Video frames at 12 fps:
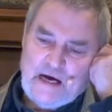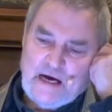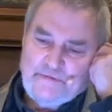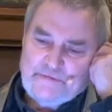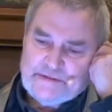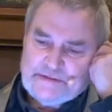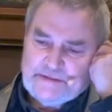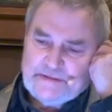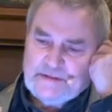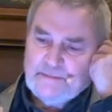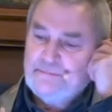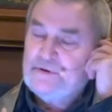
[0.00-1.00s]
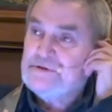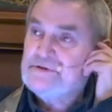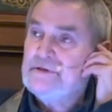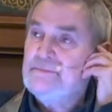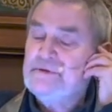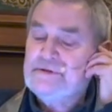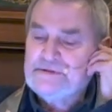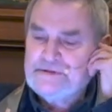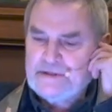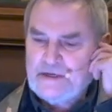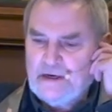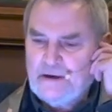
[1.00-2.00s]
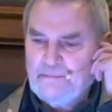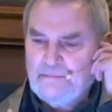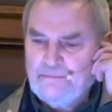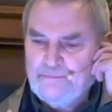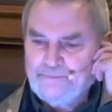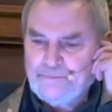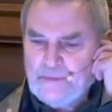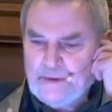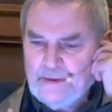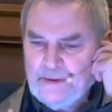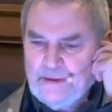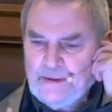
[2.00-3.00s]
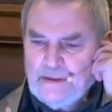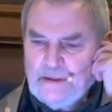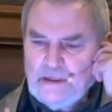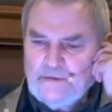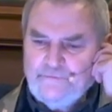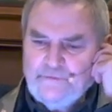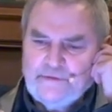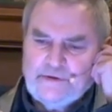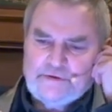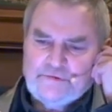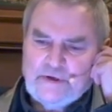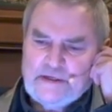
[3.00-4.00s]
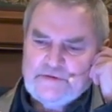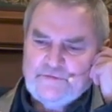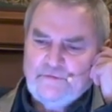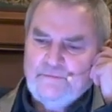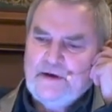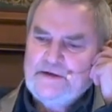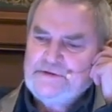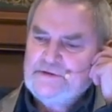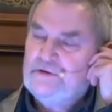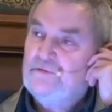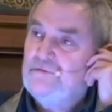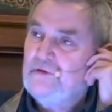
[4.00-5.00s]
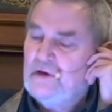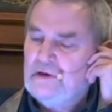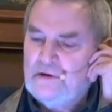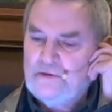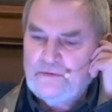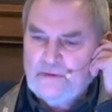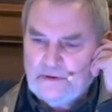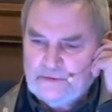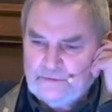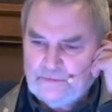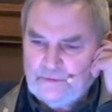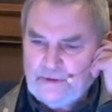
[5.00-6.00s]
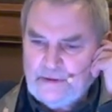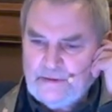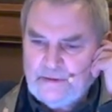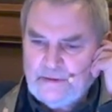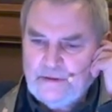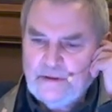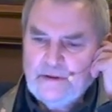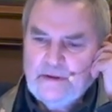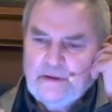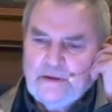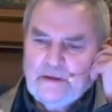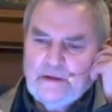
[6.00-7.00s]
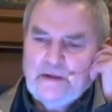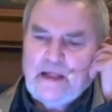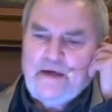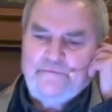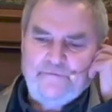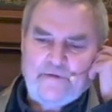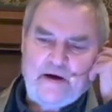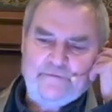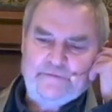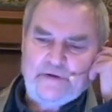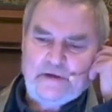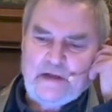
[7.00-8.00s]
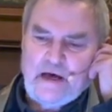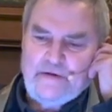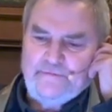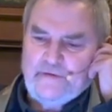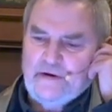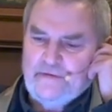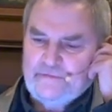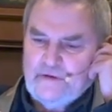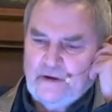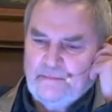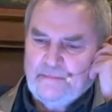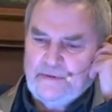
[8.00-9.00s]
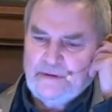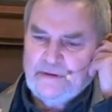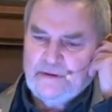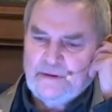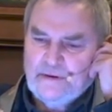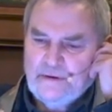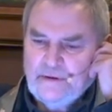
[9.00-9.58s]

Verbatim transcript: harvested and persimmons to come, infinite transformation of yellow and green. Life after life I have come here,